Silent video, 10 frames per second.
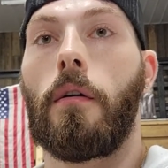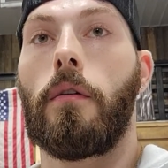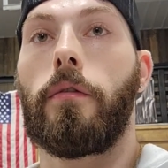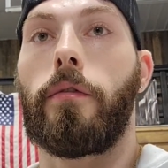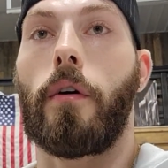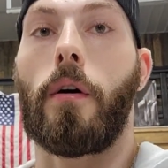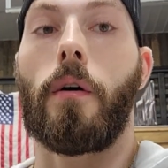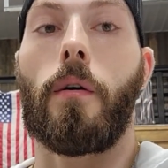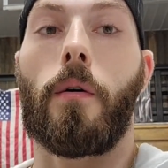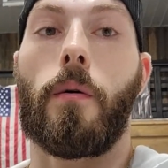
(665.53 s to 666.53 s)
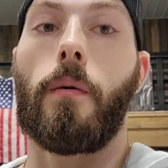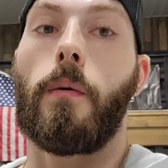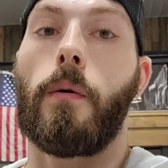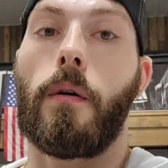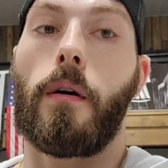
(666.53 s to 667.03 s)

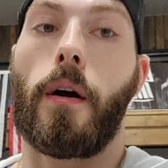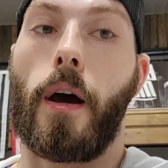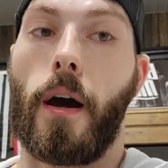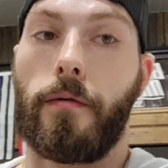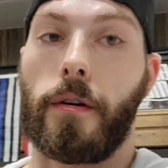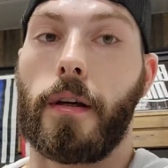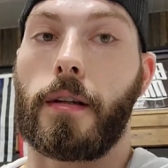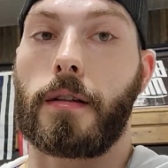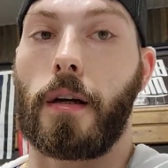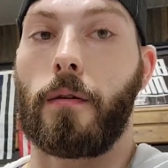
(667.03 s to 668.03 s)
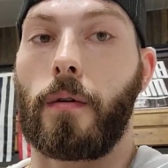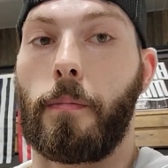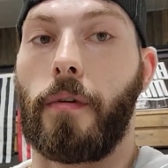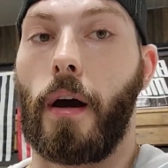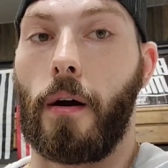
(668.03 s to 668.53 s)
So everything's getting
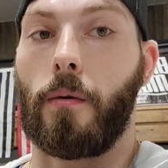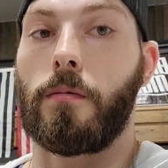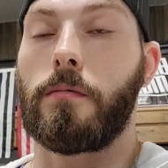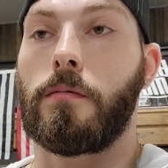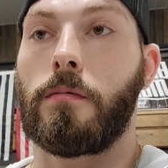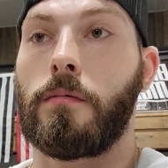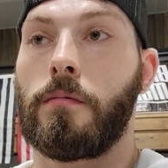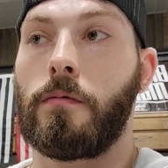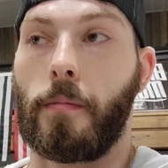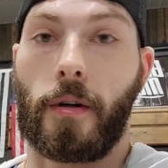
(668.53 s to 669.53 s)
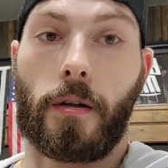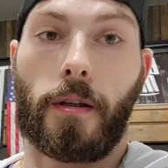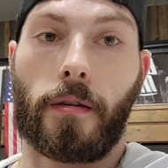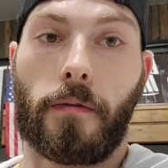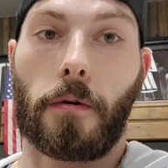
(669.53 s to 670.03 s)
ripped out from
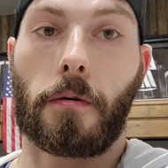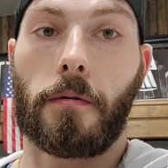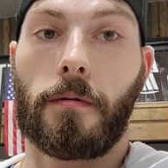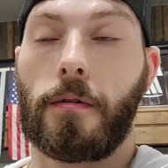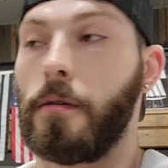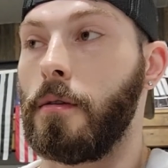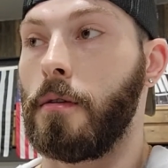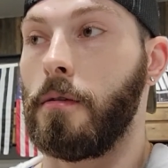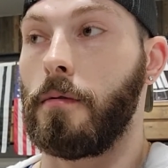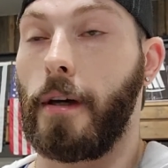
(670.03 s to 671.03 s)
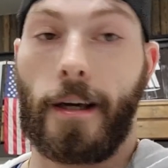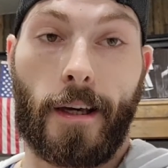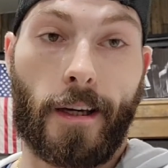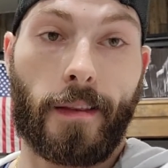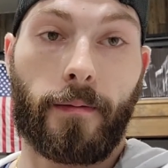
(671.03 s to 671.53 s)
underneath the Ford
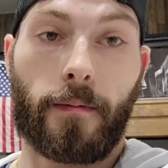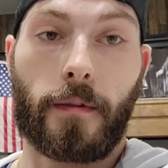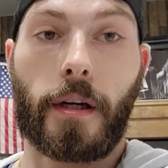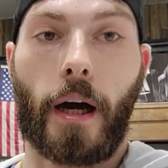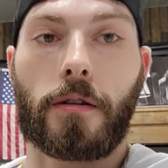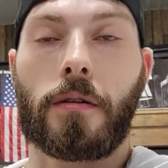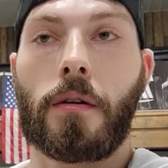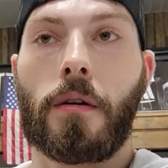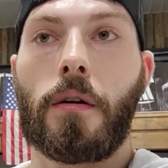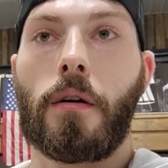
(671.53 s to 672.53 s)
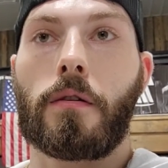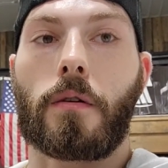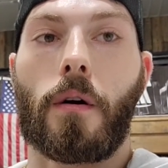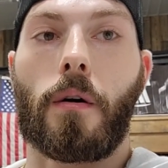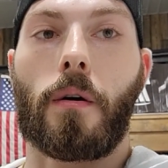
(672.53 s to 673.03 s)
and the Dodge. So